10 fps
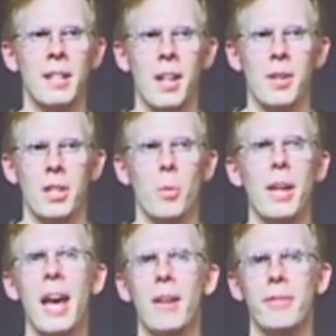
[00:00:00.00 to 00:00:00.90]
and we
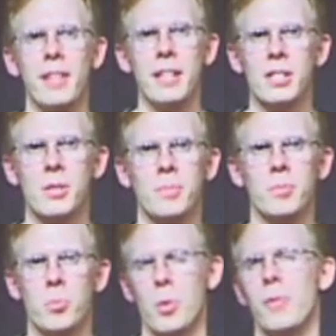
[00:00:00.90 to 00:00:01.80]
have things,
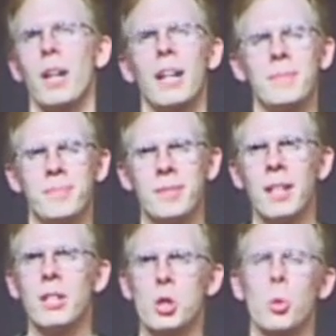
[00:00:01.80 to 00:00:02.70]
we've got
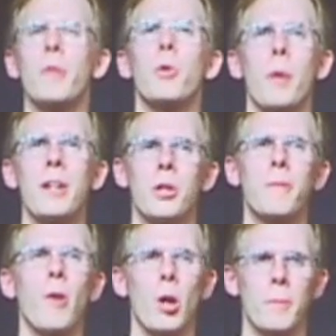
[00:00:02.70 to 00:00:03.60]
sort of a render
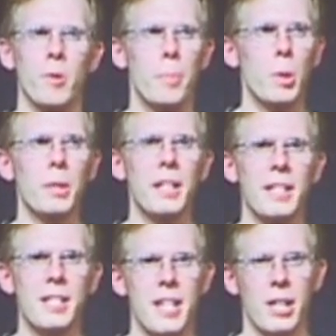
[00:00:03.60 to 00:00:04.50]
farm for building
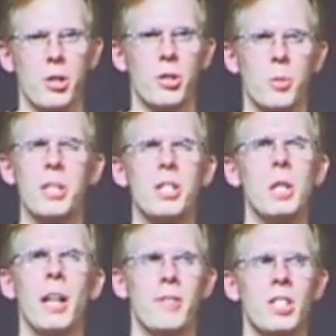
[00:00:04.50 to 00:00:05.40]
these textures, and we still
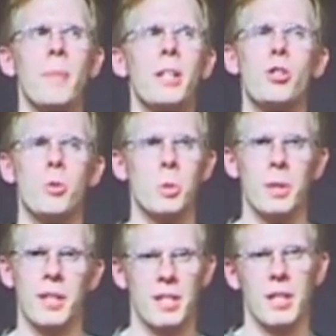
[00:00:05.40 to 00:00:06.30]
have some issues with
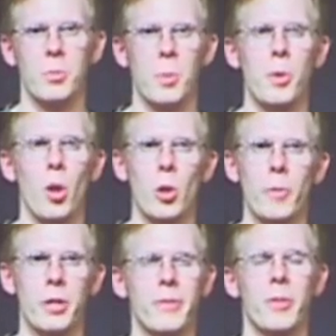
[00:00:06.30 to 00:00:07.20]
this as we've gone over
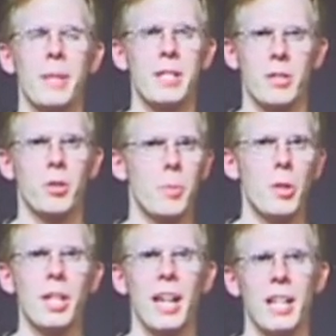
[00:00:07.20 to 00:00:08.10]
different things and
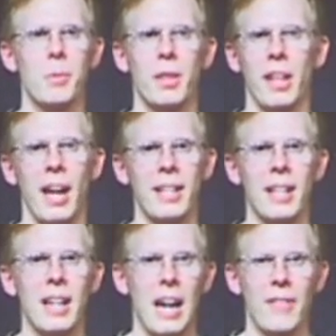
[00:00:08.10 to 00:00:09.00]
communicating with that,
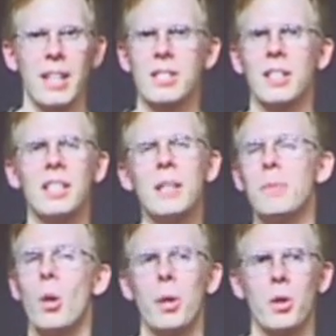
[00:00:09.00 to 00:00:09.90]
and that's going to keep
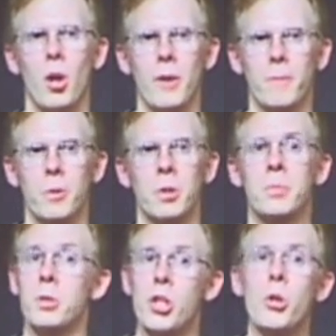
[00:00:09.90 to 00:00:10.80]
going on for
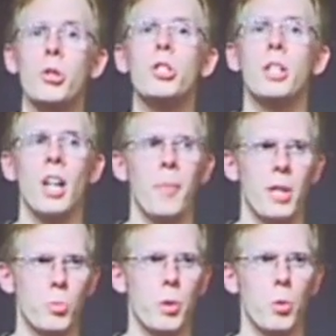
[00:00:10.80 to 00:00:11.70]
years to come as
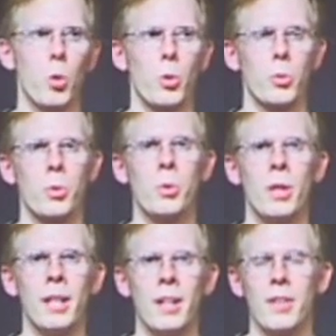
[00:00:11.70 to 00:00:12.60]
we go through
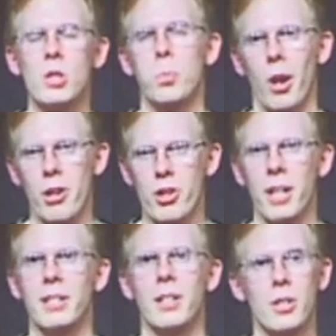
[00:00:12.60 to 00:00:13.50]
this project
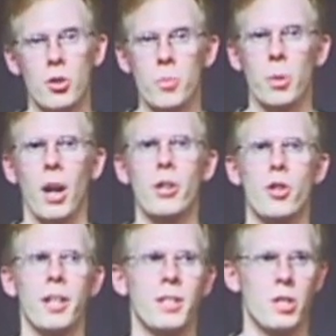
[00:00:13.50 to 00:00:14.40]
and the Doom
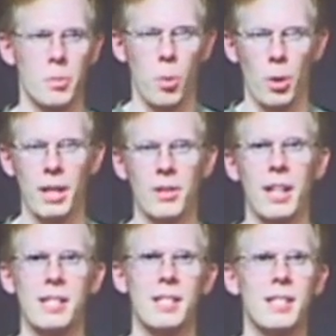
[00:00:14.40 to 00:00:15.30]
project and supporting
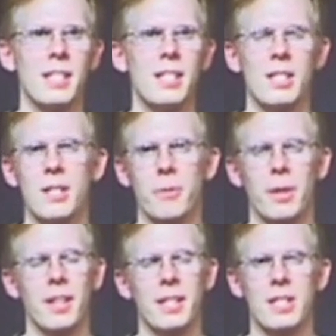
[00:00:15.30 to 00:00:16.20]
licensees, different
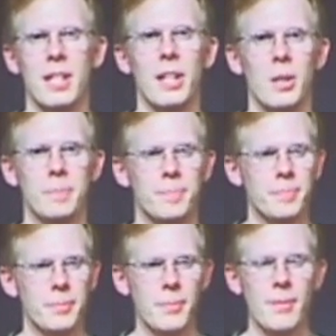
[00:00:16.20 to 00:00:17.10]
things there.
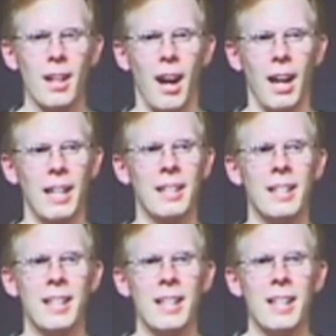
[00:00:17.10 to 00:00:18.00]

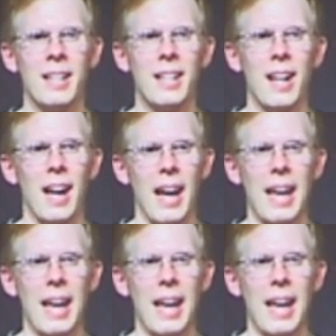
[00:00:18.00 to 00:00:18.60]
And